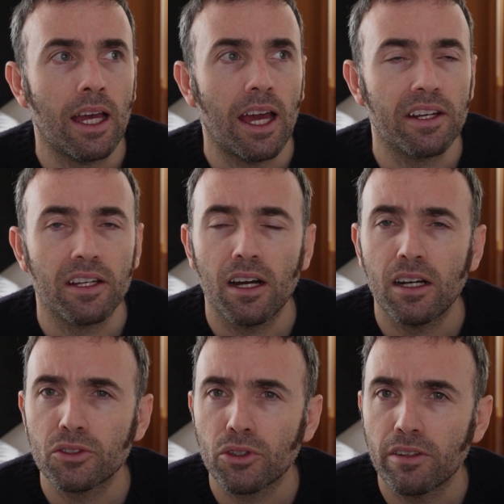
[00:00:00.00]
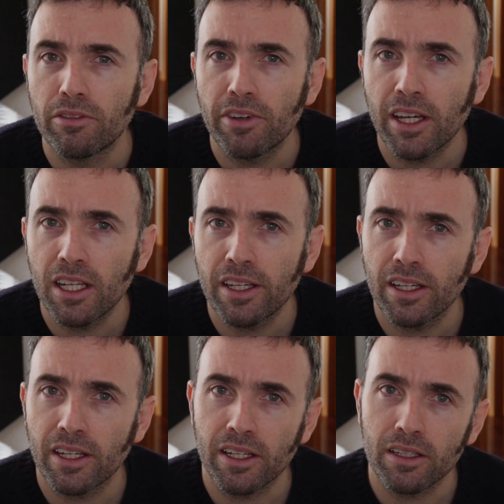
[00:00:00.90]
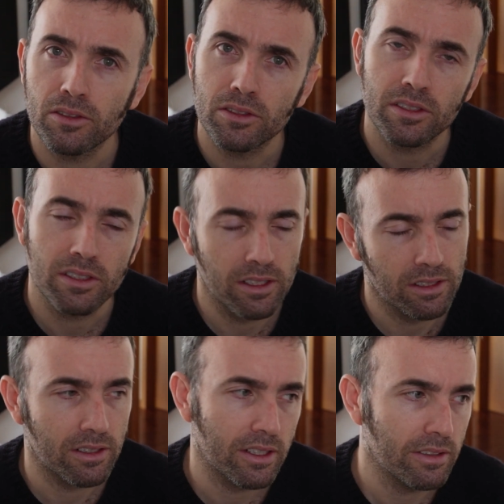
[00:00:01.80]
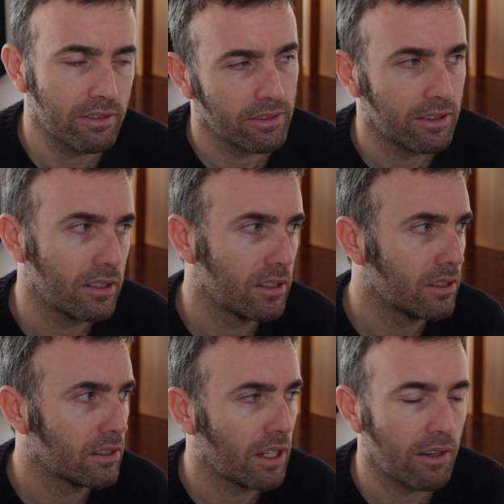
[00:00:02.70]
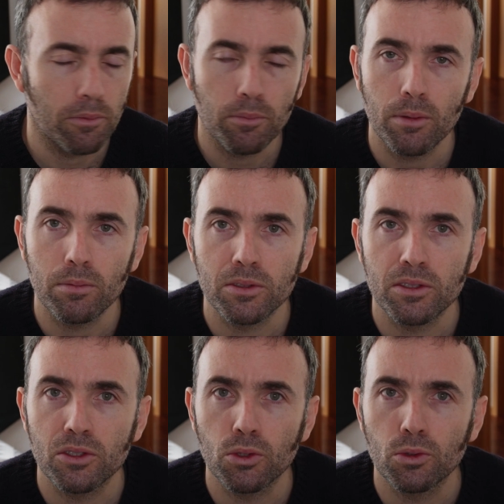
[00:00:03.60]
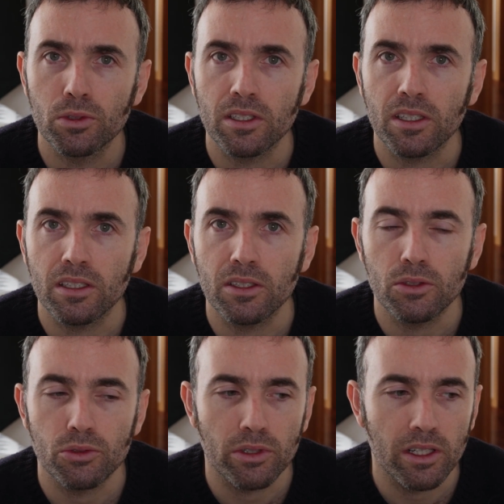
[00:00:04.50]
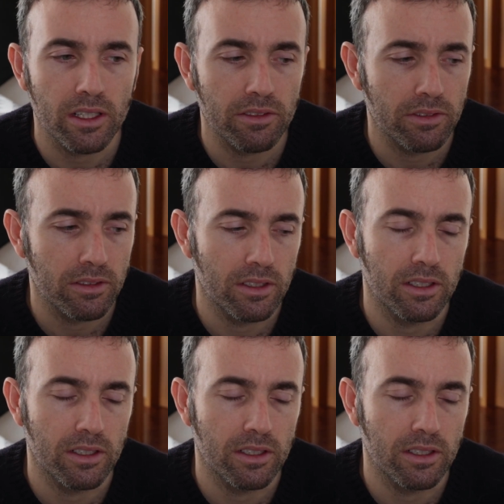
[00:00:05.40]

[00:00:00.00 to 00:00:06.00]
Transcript: had a hard drive failure, and I was kind of having problems sourcing a new drive.